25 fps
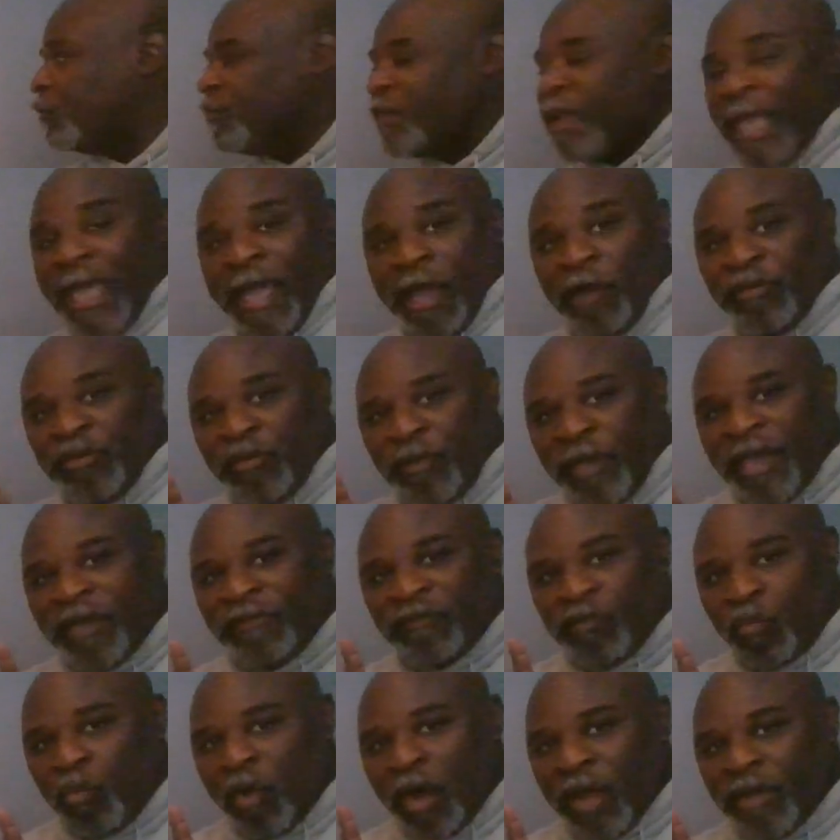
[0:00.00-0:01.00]
Now you have
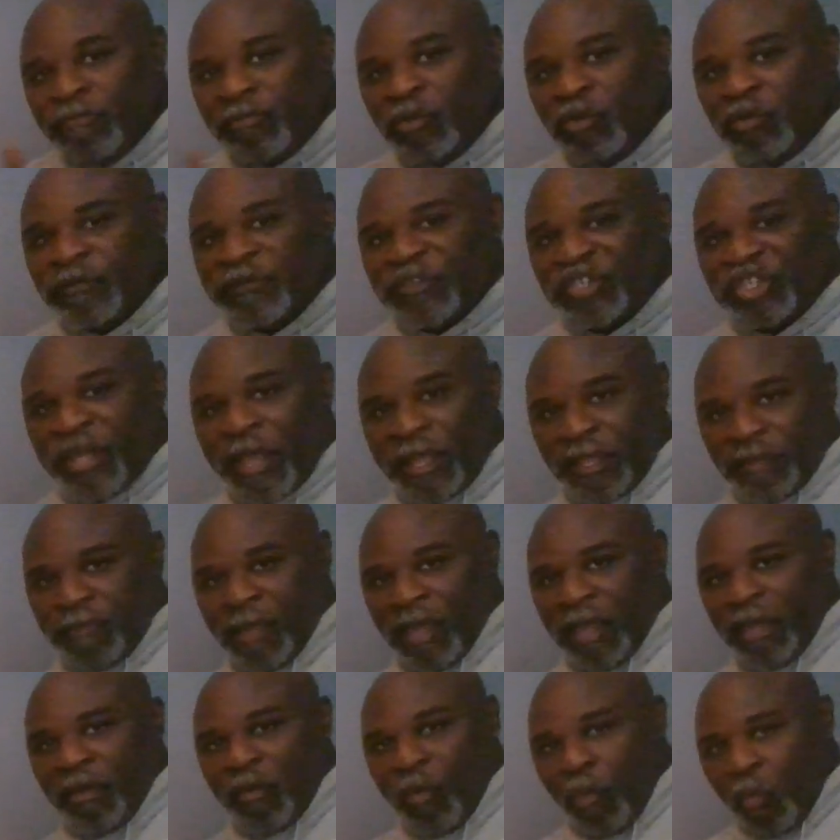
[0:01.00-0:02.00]
one move
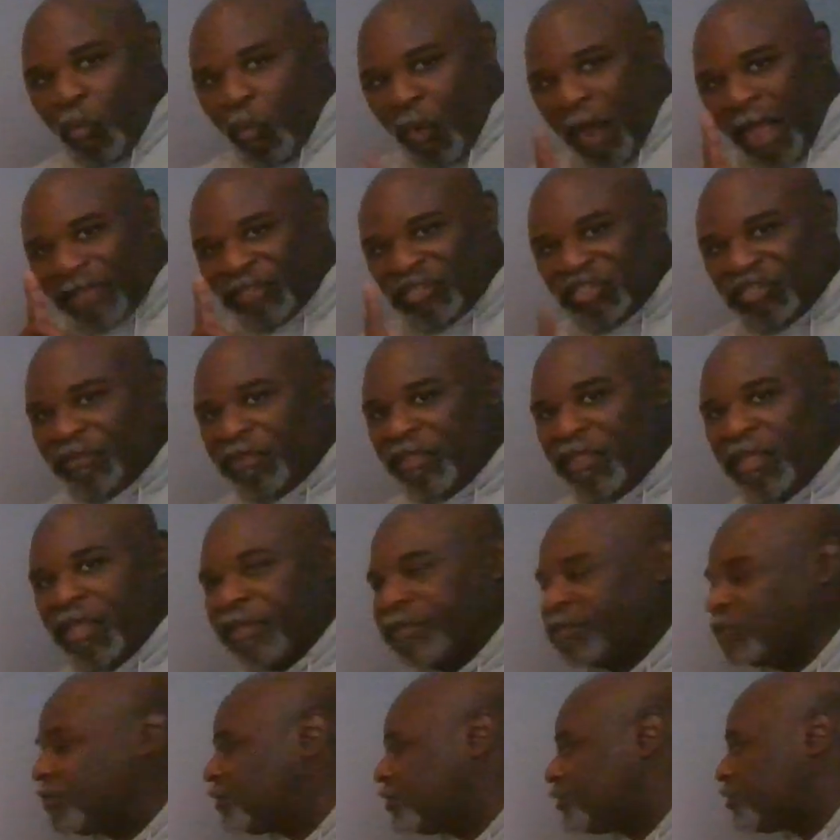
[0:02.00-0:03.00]
checkmate. Watch
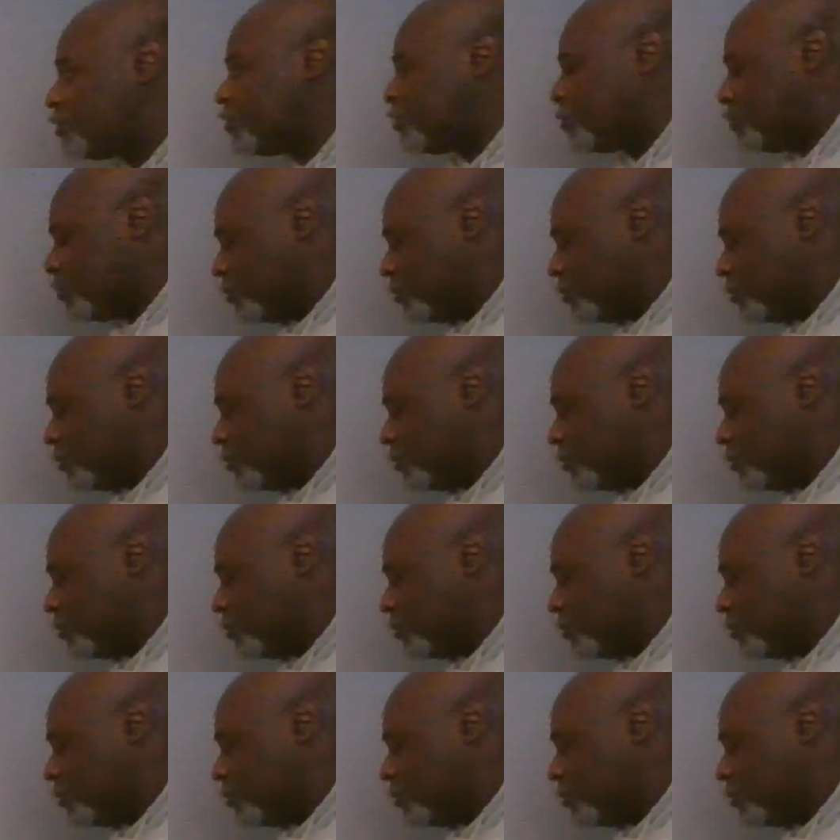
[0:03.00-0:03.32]
this.